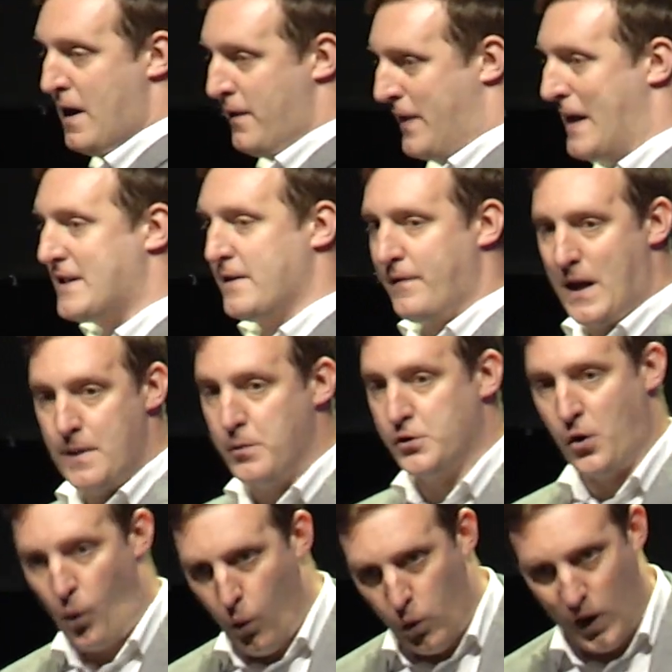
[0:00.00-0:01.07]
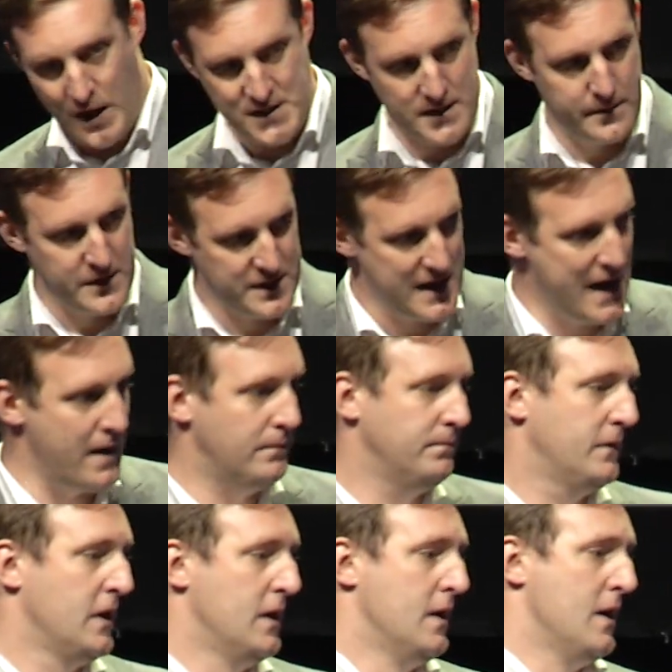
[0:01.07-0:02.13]
That's available to all customers now.
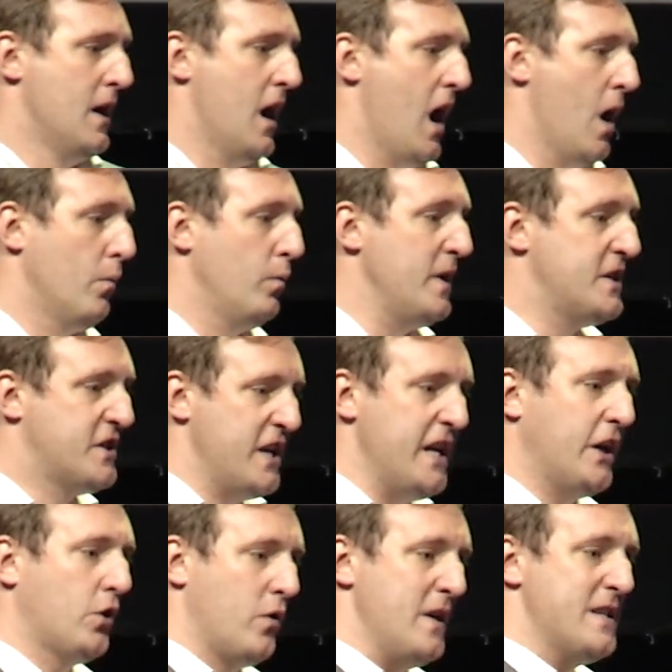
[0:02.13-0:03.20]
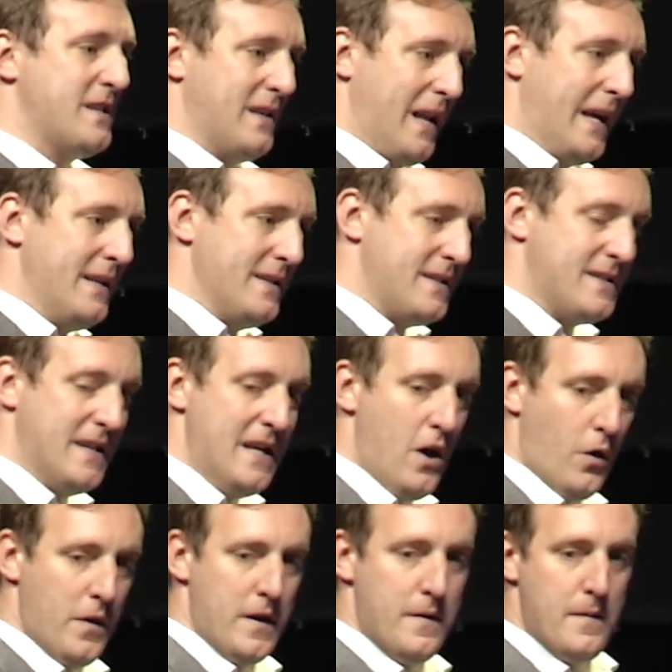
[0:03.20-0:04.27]
We decreased latency
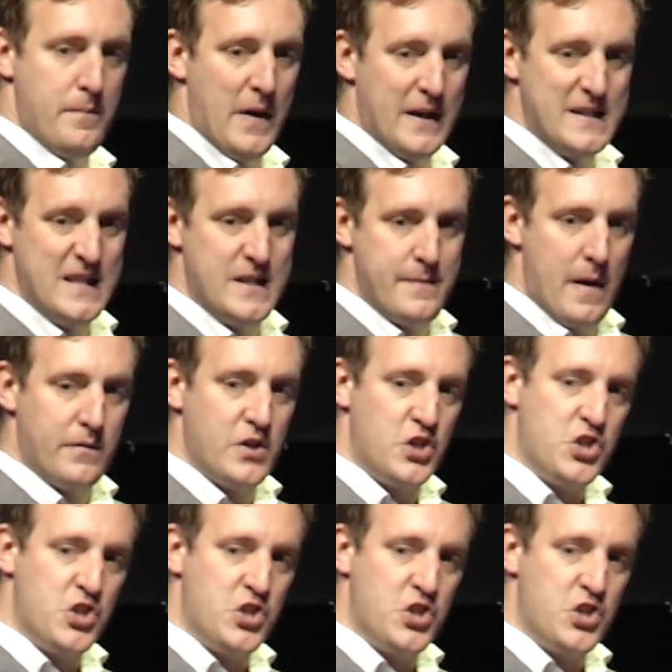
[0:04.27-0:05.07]
on the ability to be able to